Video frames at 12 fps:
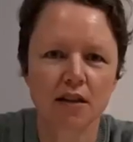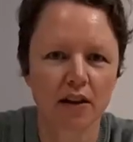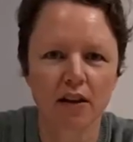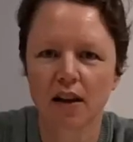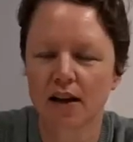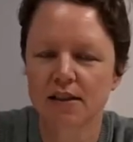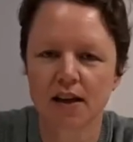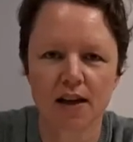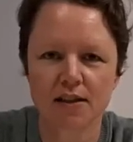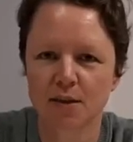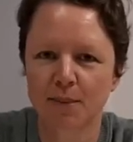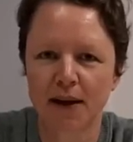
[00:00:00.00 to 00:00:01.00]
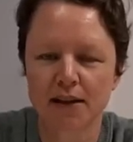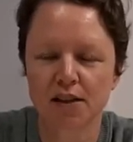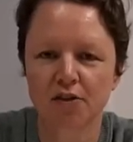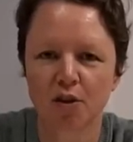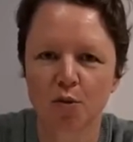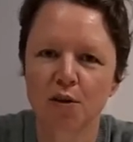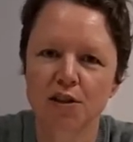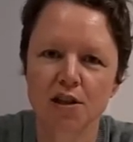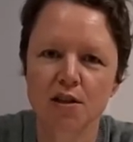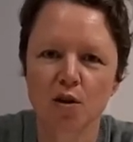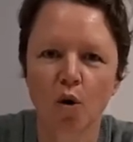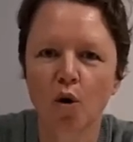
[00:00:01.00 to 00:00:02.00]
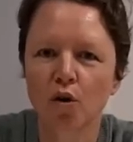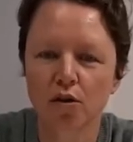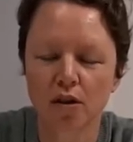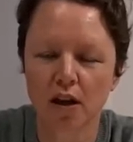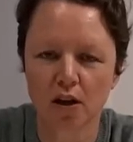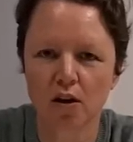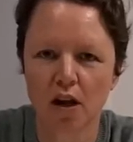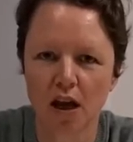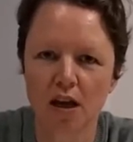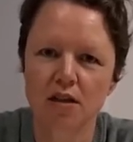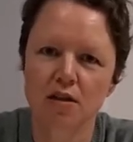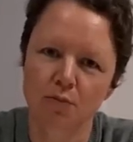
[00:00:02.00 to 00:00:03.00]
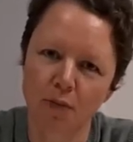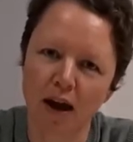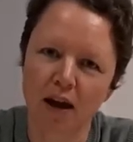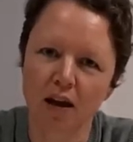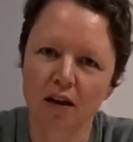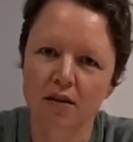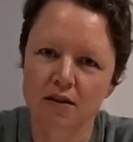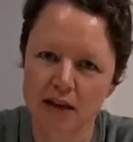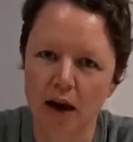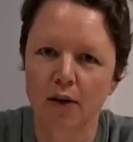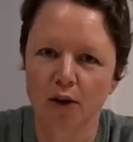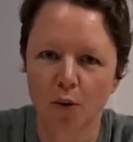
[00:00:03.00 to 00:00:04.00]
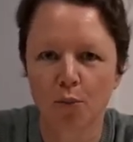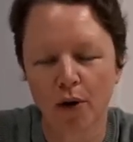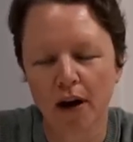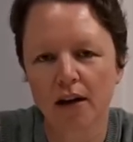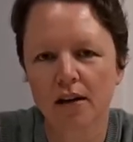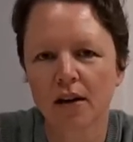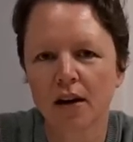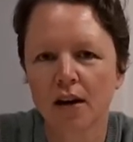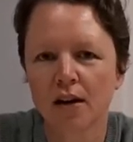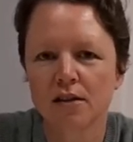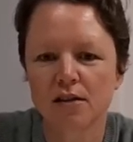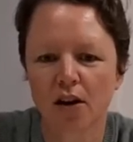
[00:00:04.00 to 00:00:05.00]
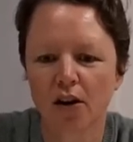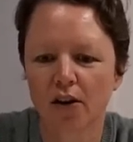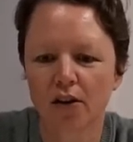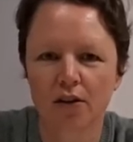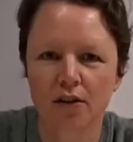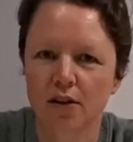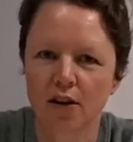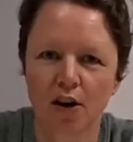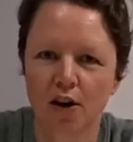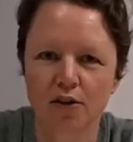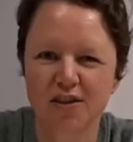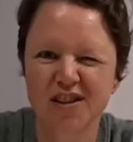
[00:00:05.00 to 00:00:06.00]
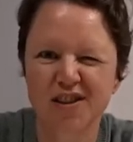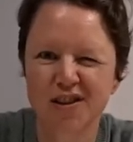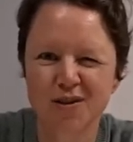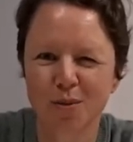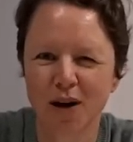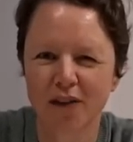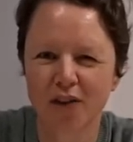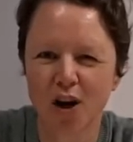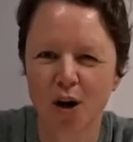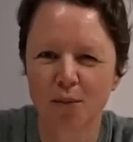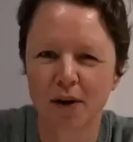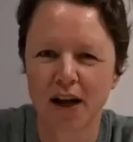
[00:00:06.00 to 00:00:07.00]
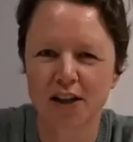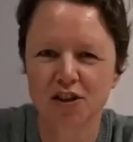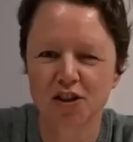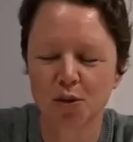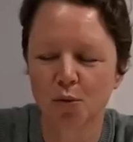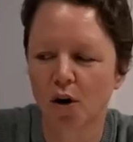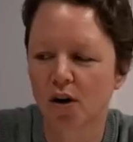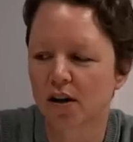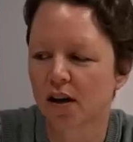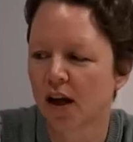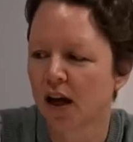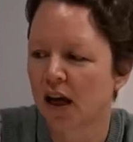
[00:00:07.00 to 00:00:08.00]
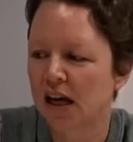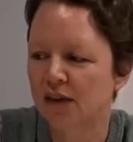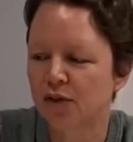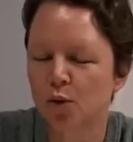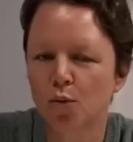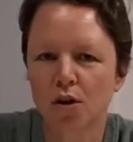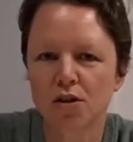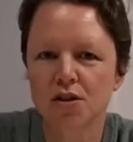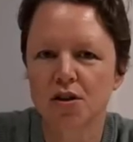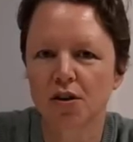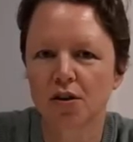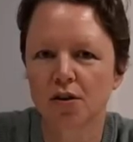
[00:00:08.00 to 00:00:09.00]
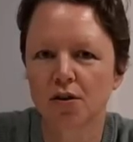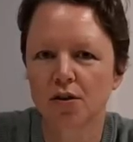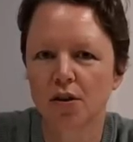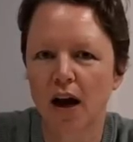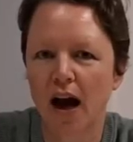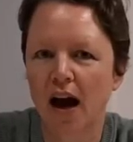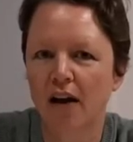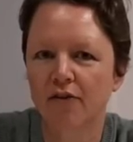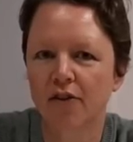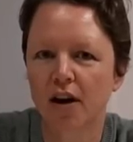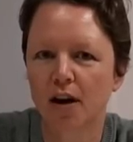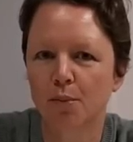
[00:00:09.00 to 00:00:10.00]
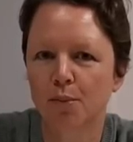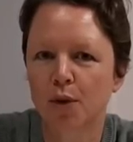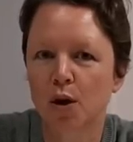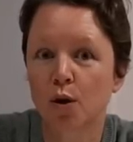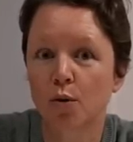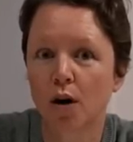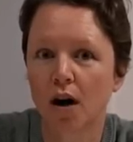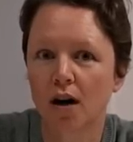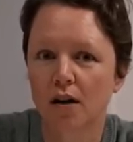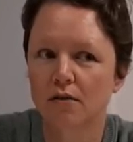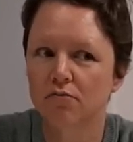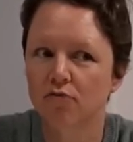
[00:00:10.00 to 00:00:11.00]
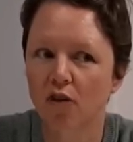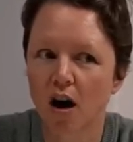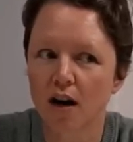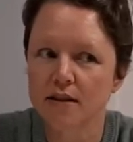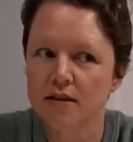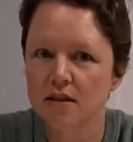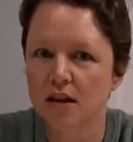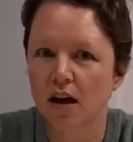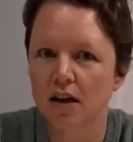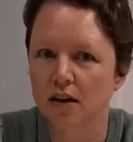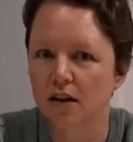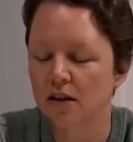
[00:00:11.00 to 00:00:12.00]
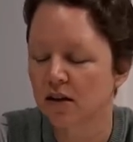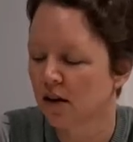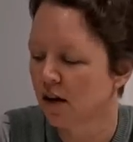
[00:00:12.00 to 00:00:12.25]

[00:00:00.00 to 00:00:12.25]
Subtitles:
and the lactic acid bacteria, which is all that you need to make sourdough bread. So, you know, just use whatever combination you want. If you want to have a pure rye starter,